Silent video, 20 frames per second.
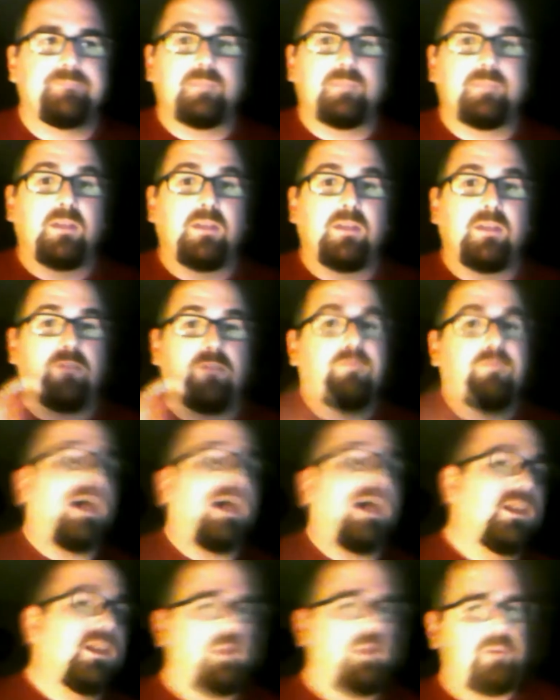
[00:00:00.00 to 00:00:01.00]

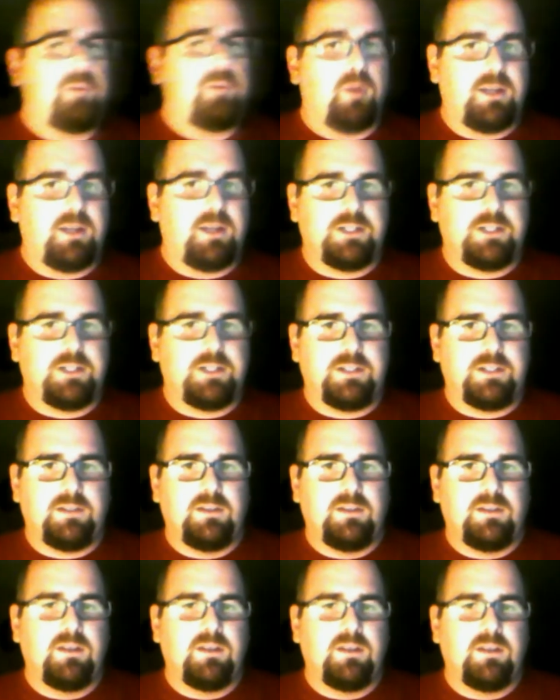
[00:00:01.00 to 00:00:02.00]
Follow up question
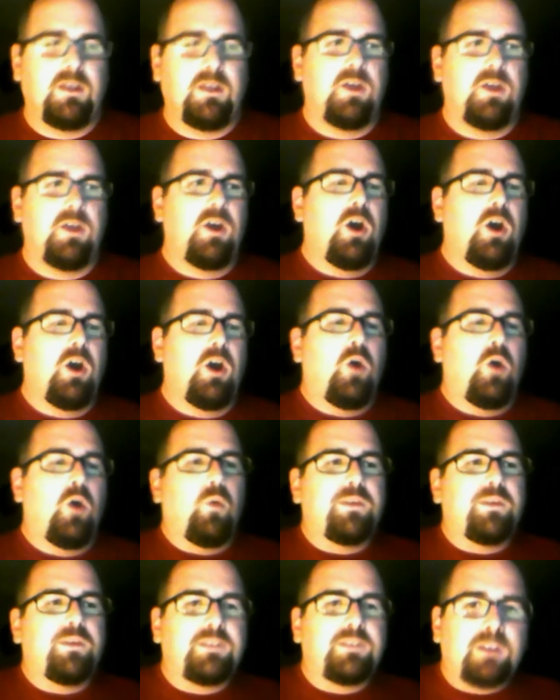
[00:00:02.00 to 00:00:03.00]

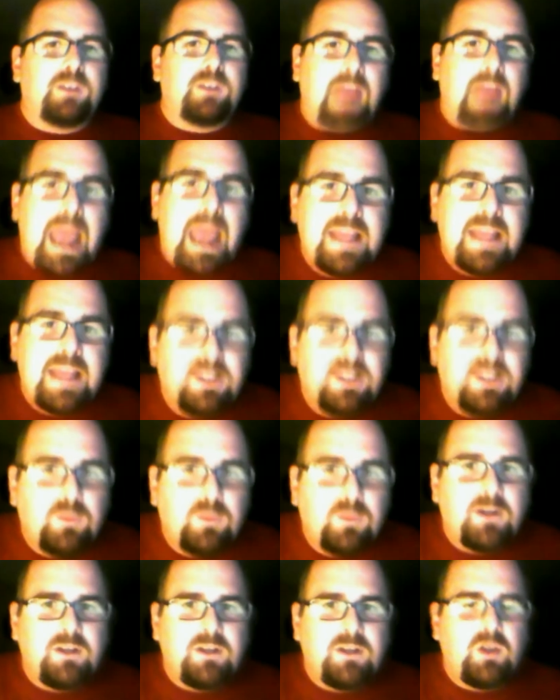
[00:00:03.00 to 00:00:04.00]
Was there
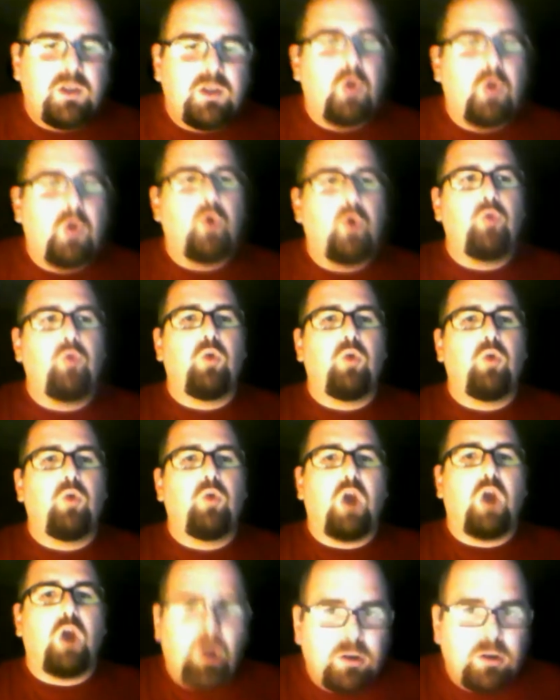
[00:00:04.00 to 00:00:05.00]
anyone who
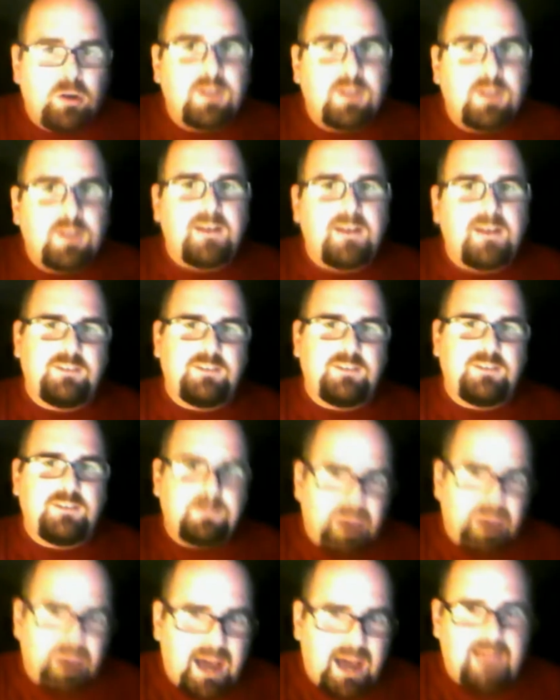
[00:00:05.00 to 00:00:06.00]
earned a
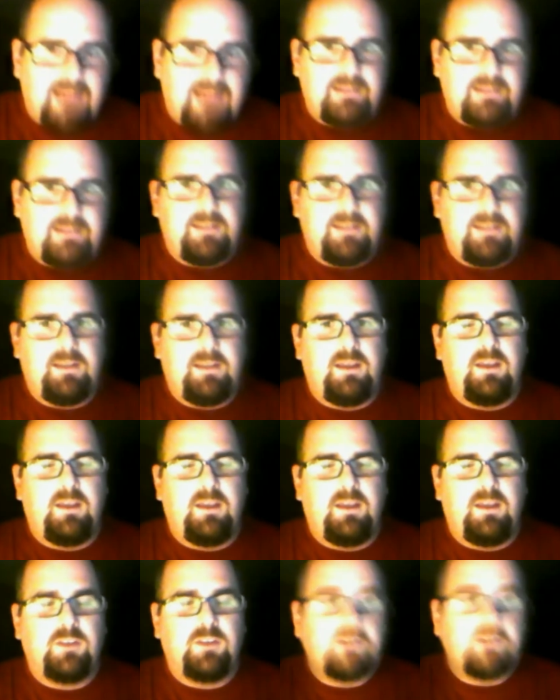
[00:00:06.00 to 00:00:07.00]
spot,
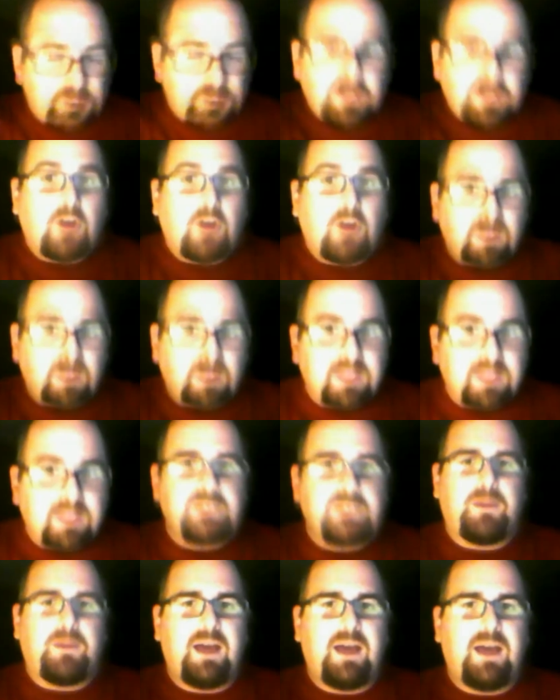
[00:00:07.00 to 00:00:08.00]
starting
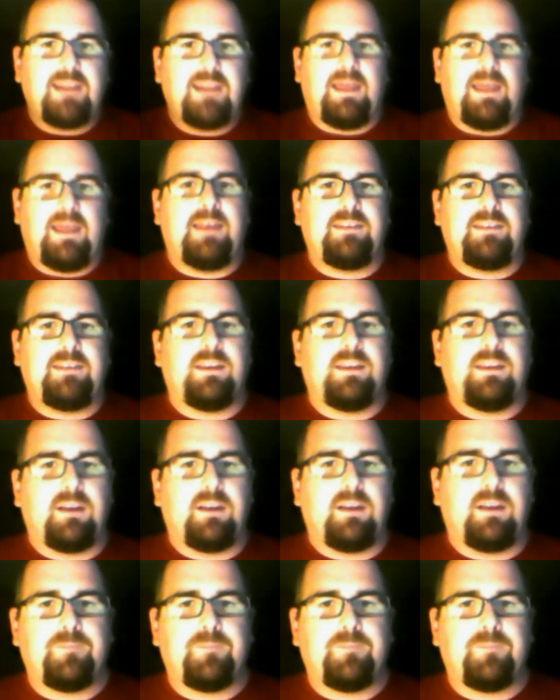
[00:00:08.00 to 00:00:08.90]
spot last year?